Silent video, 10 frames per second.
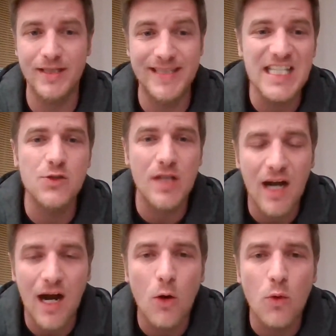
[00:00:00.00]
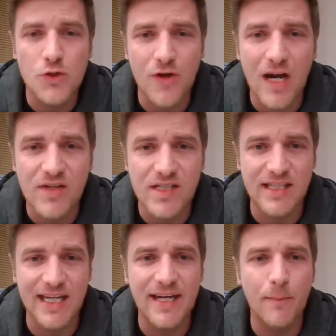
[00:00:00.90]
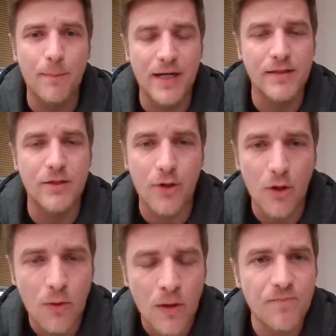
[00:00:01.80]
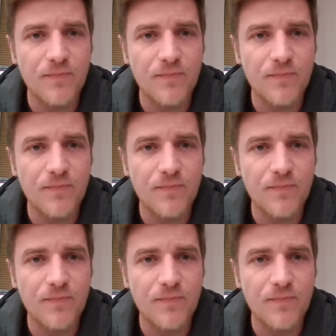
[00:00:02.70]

that's how drivers getting burnt you know